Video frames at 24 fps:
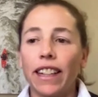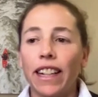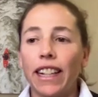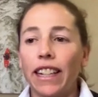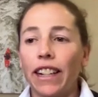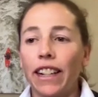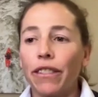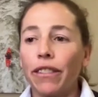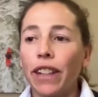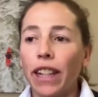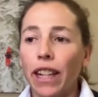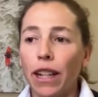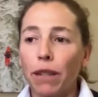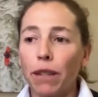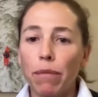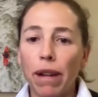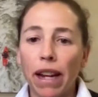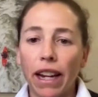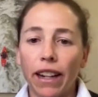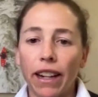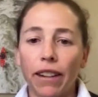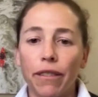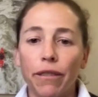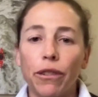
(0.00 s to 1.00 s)
I definitely can
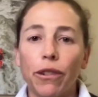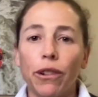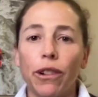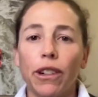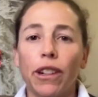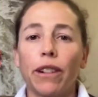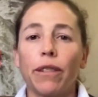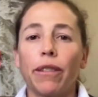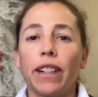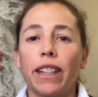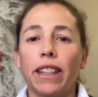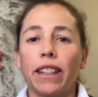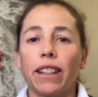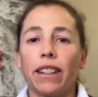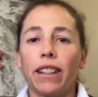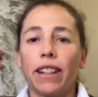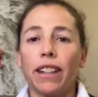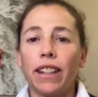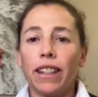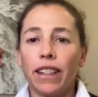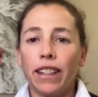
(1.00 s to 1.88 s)
make up for with